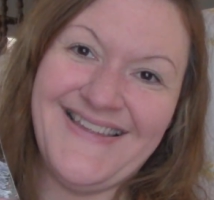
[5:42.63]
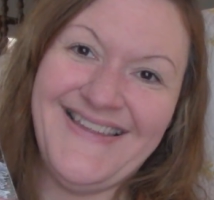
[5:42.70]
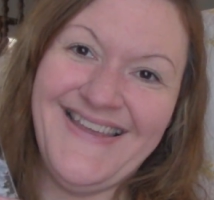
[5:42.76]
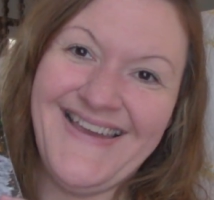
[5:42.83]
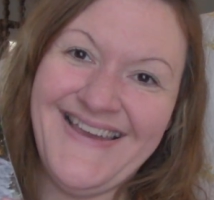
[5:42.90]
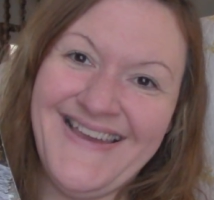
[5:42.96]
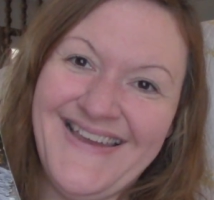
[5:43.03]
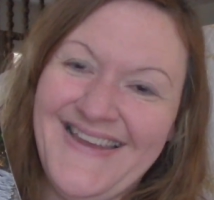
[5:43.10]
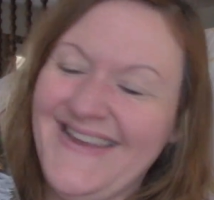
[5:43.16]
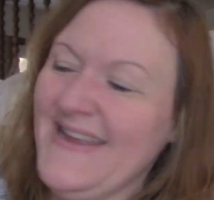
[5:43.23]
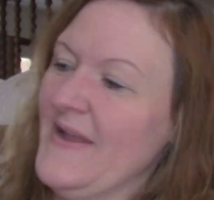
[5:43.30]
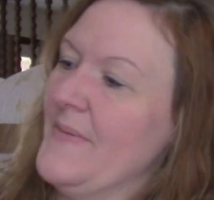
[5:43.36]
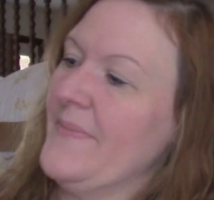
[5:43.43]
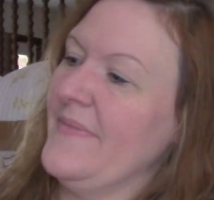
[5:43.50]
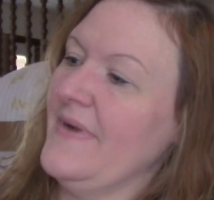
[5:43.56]
Yay!
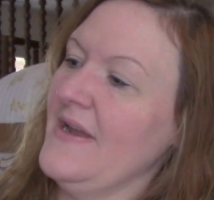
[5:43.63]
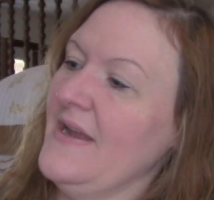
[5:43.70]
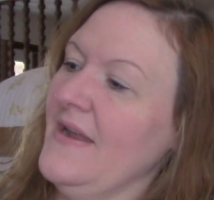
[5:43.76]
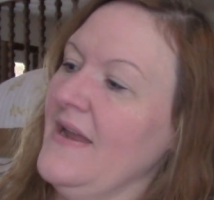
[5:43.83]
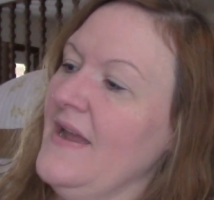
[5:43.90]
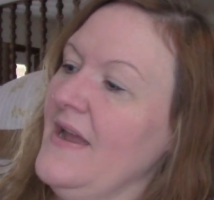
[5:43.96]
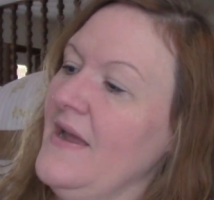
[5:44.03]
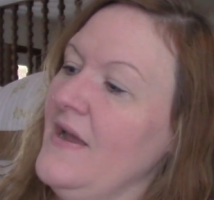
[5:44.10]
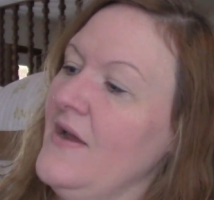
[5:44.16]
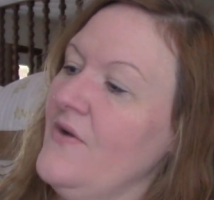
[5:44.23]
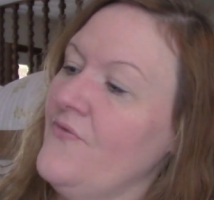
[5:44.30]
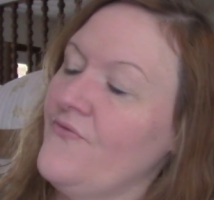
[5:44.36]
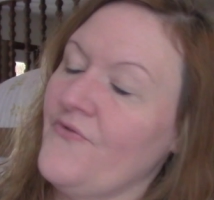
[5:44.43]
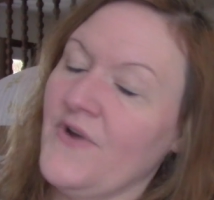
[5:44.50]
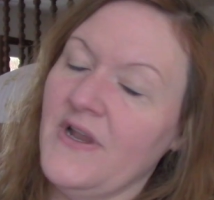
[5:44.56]
My
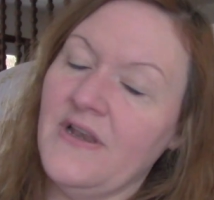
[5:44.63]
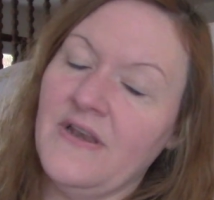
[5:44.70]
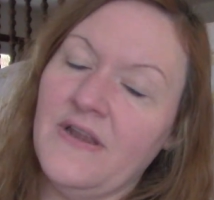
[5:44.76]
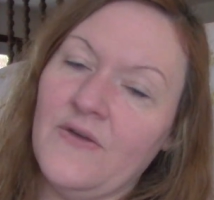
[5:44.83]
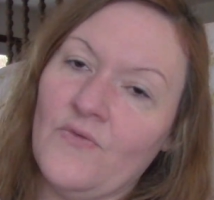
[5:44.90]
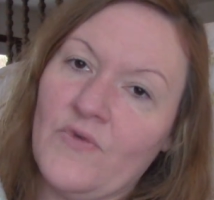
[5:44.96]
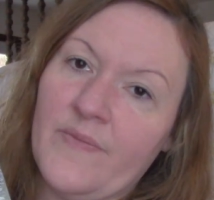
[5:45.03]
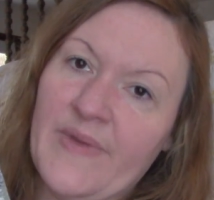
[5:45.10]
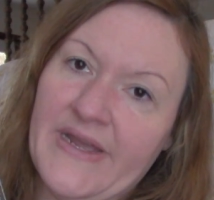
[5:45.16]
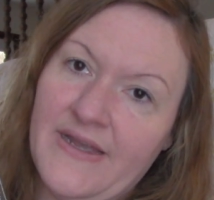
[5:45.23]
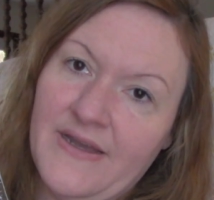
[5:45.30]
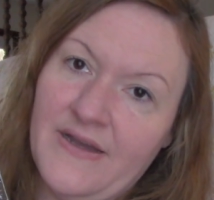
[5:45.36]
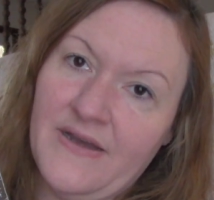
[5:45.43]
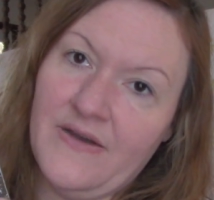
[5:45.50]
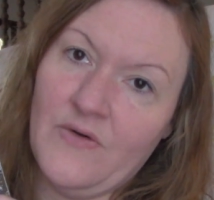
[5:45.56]
friend
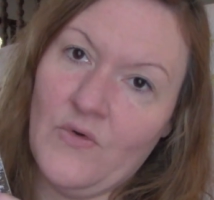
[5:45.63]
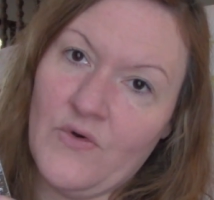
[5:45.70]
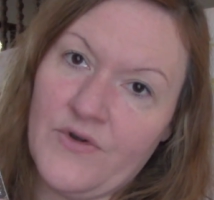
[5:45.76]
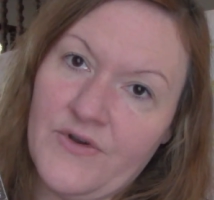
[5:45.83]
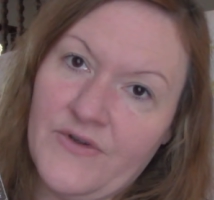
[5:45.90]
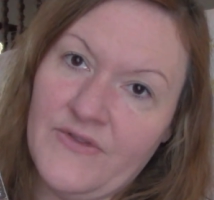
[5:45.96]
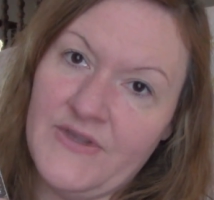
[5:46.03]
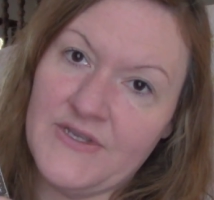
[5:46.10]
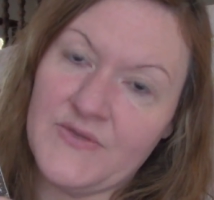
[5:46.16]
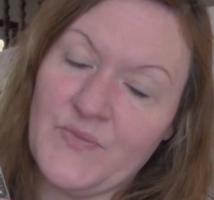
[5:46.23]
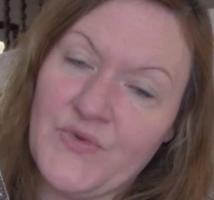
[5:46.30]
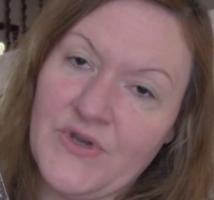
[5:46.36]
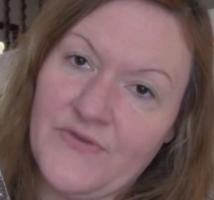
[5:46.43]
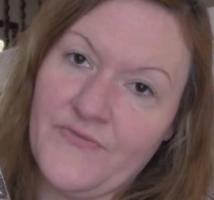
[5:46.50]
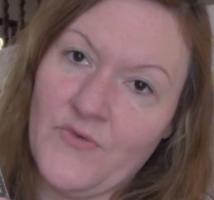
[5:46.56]
Rebecca ordered this
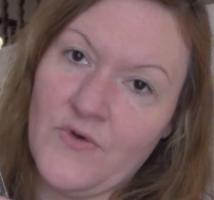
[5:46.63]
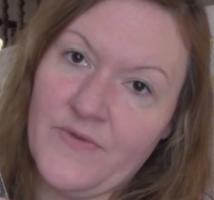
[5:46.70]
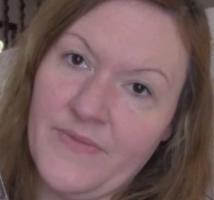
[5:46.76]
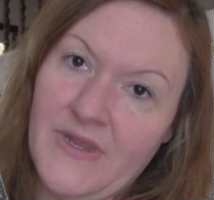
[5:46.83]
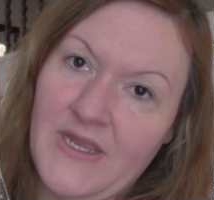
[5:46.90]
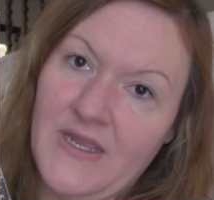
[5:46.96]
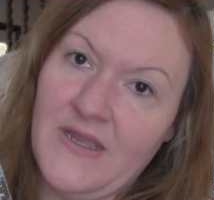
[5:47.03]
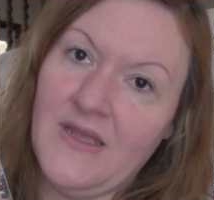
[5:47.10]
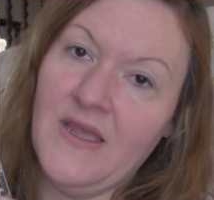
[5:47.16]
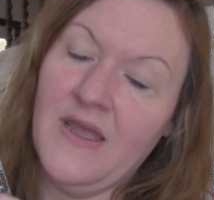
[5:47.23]
book for me.